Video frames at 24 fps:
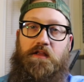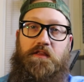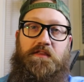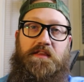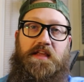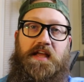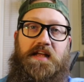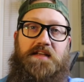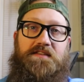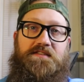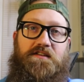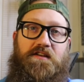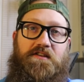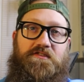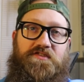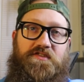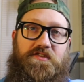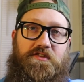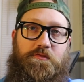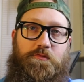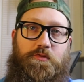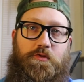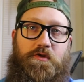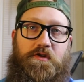That's
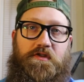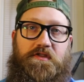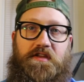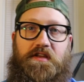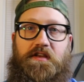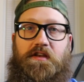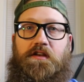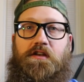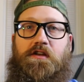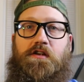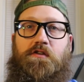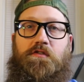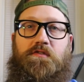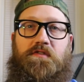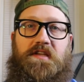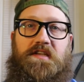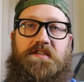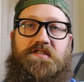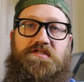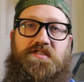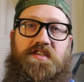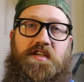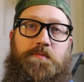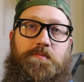also an important thing to know.
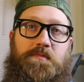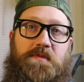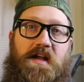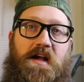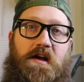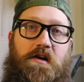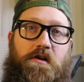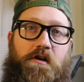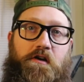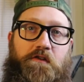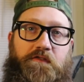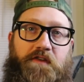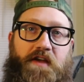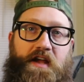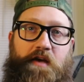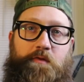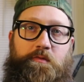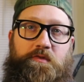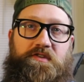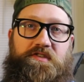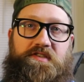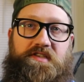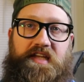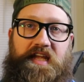These cheap knockoff
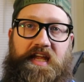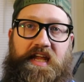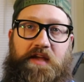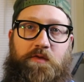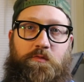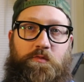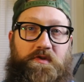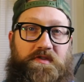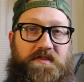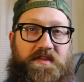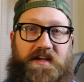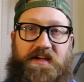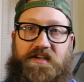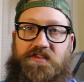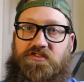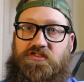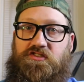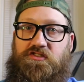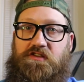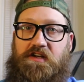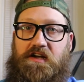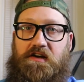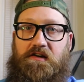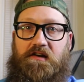cameras came with like a
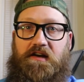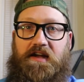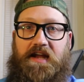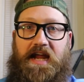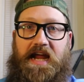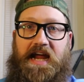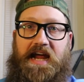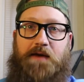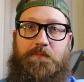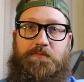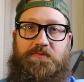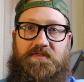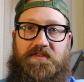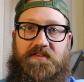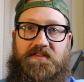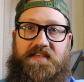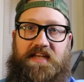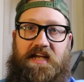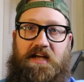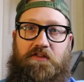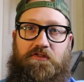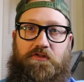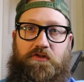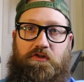generic app to
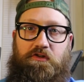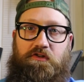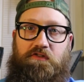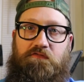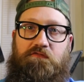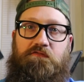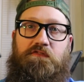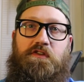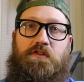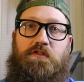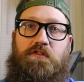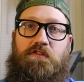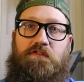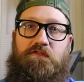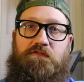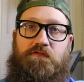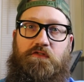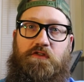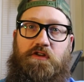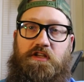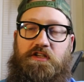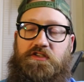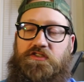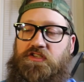download and view the
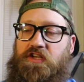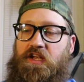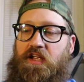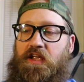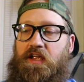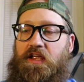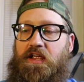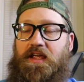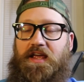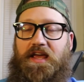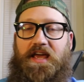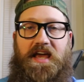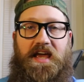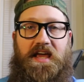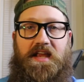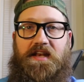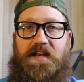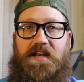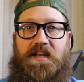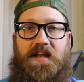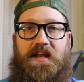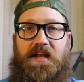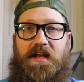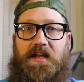footage,
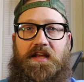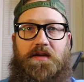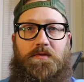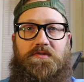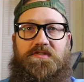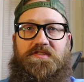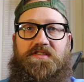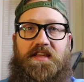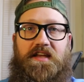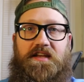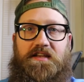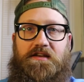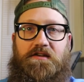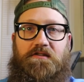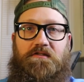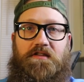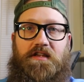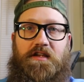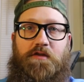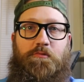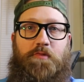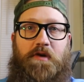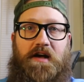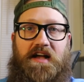and it was like
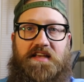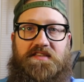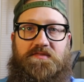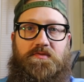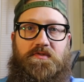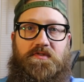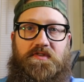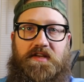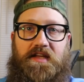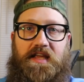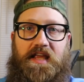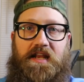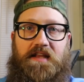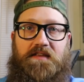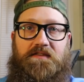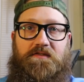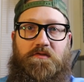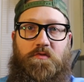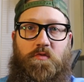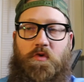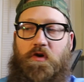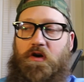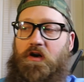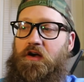nearly impossible to get it
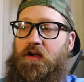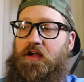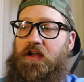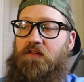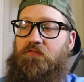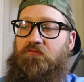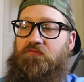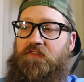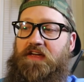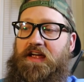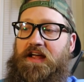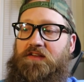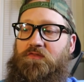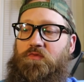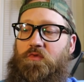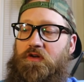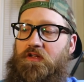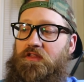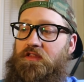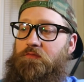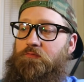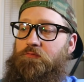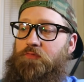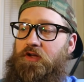to work. And in fact,
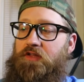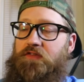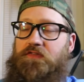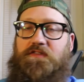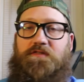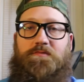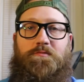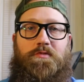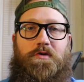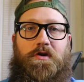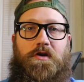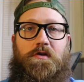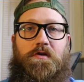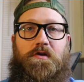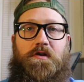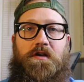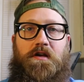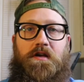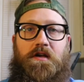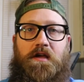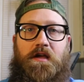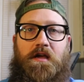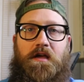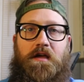one of the buttons
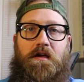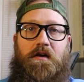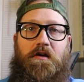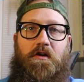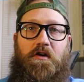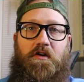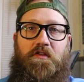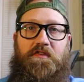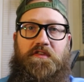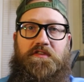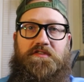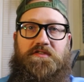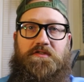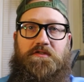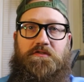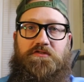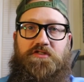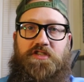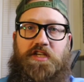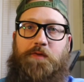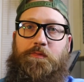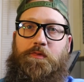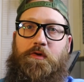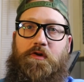broke on this little
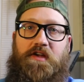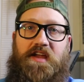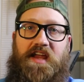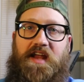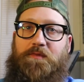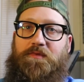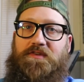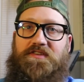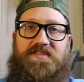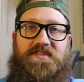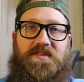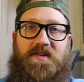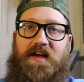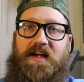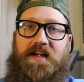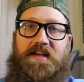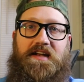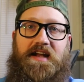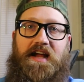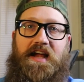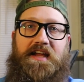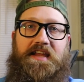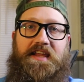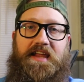cheapo camera, so
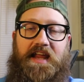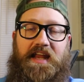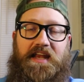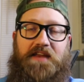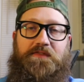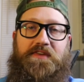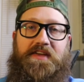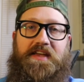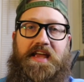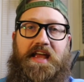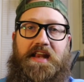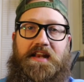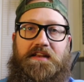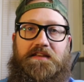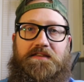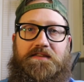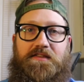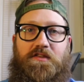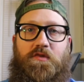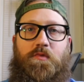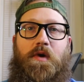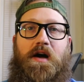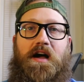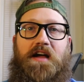I can't even get
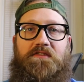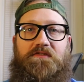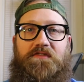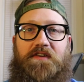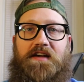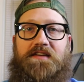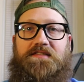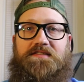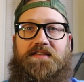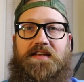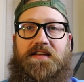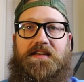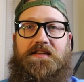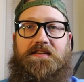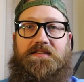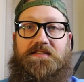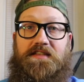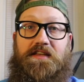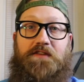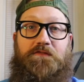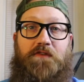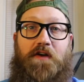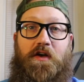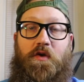into the Wi-Fi
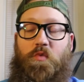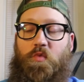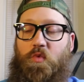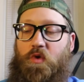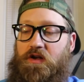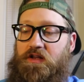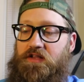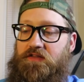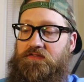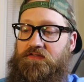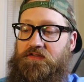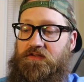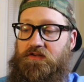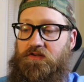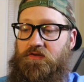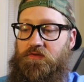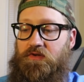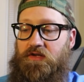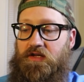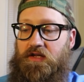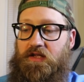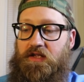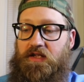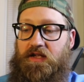settings if I wanted
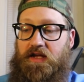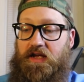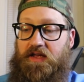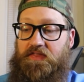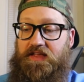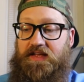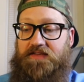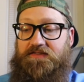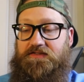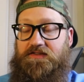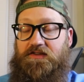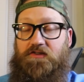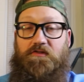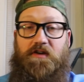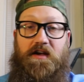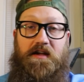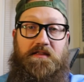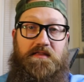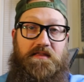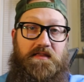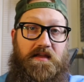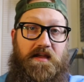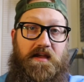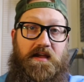to. And that's the
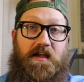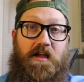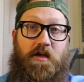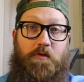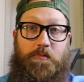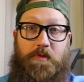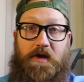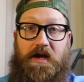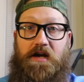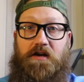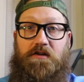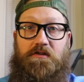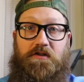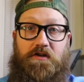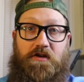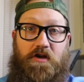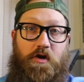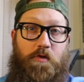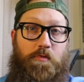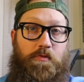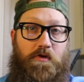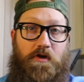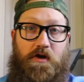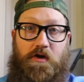great thing about
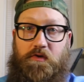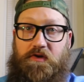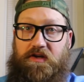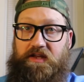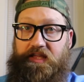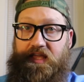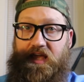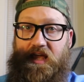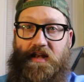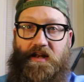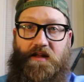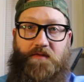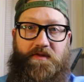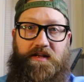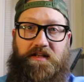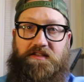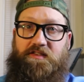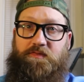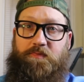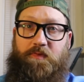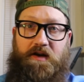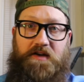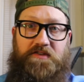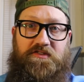GoPro. And again, I'm
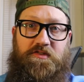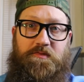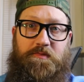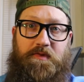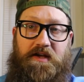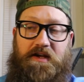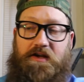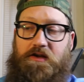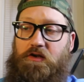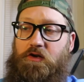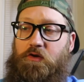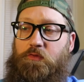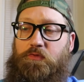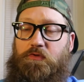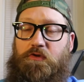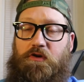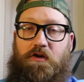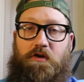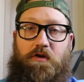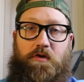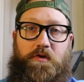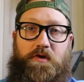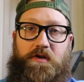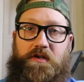not sponsored by
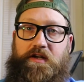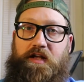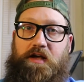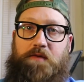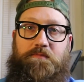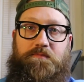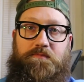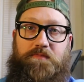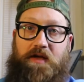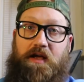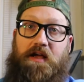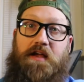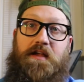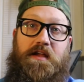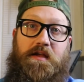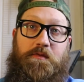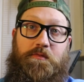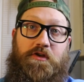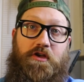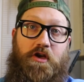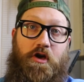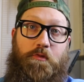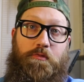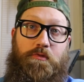GoPro, and I
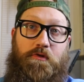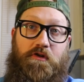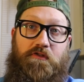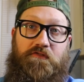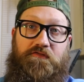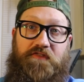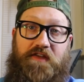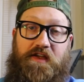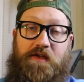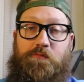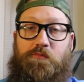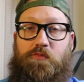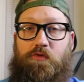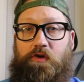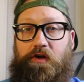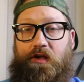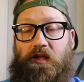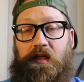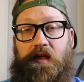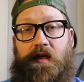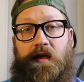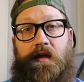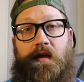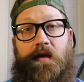am a GoPro
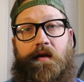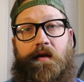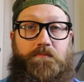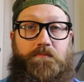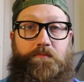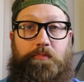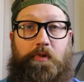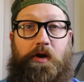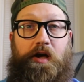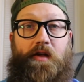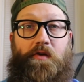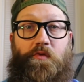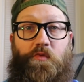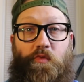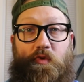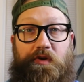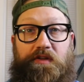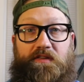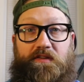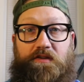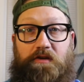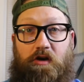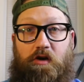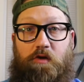fanboy. But
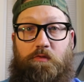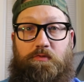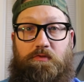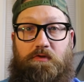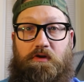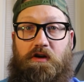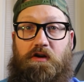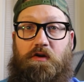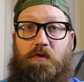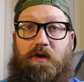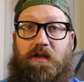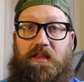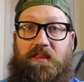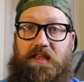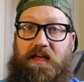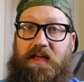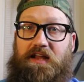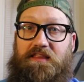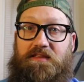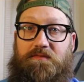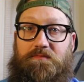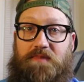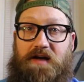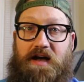with GoPro, a
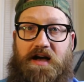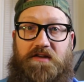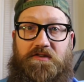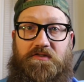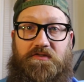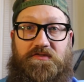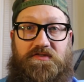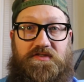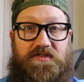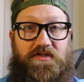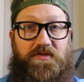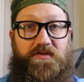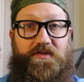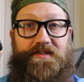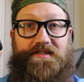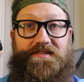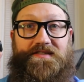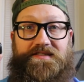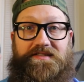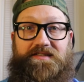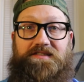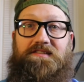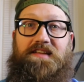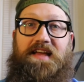lot of the models you can
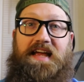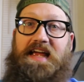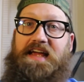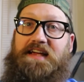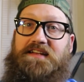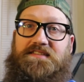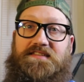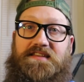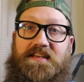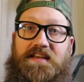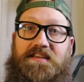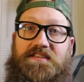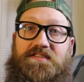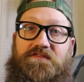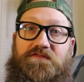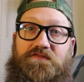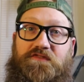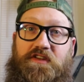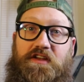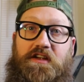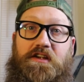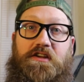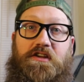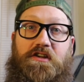still access
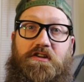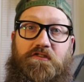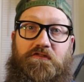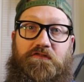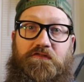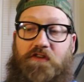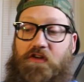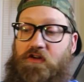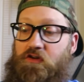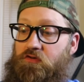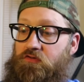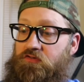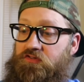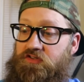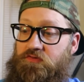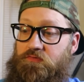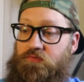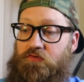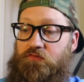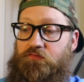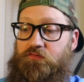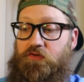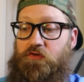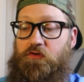via your phone to
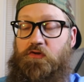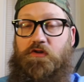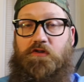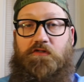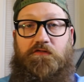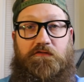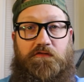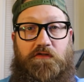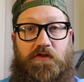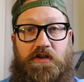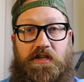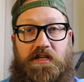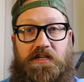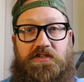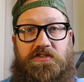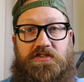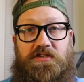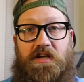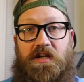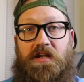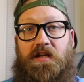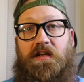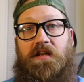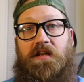review your footage,